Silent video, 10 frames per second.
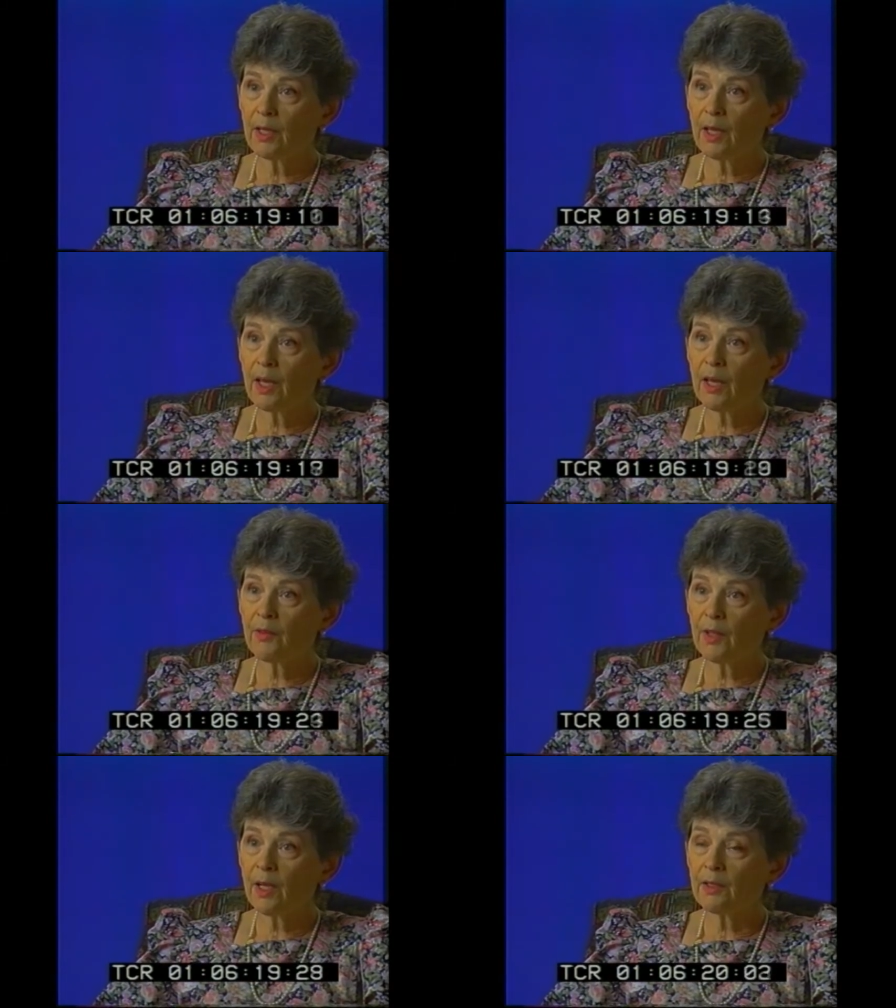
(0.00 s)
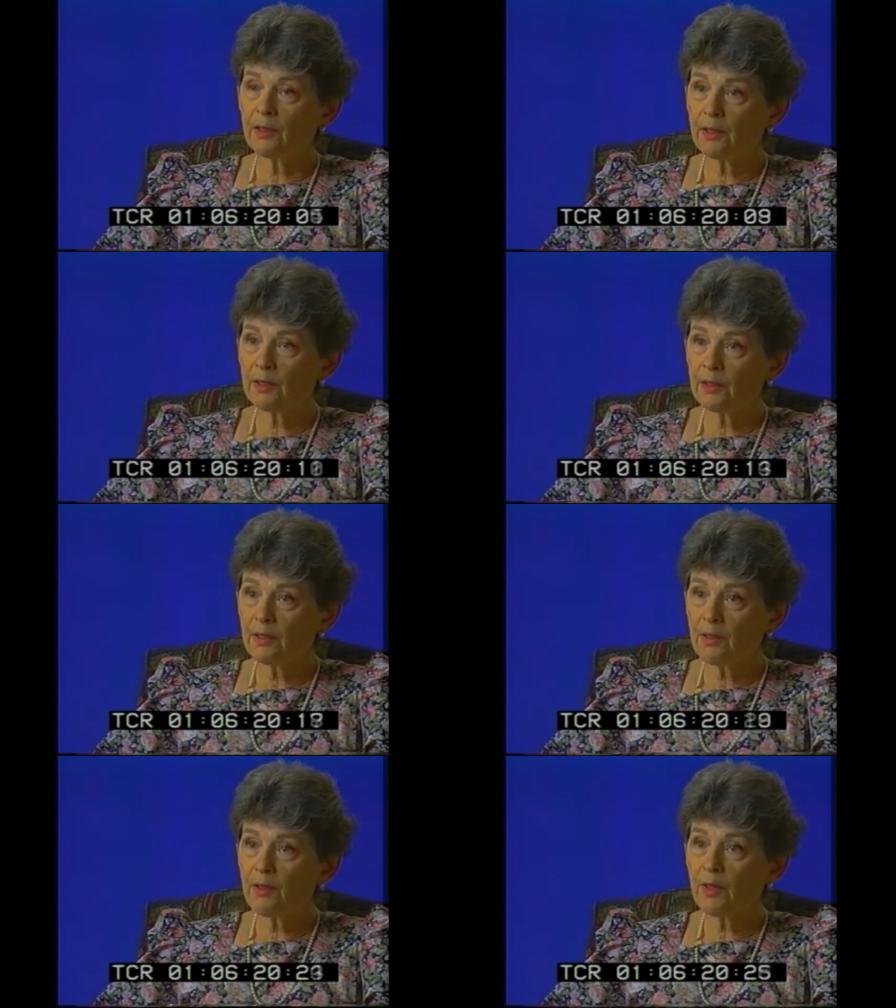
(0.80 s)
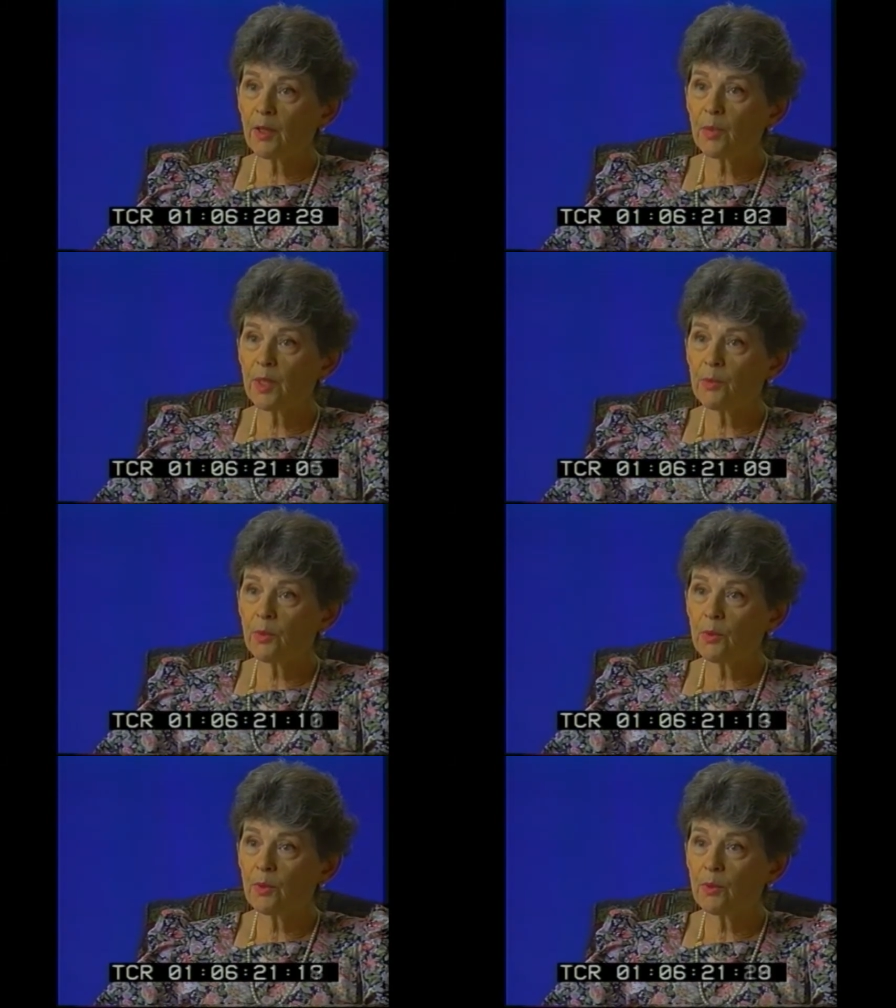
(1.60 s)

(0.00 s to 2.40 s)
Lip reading: And the idea that people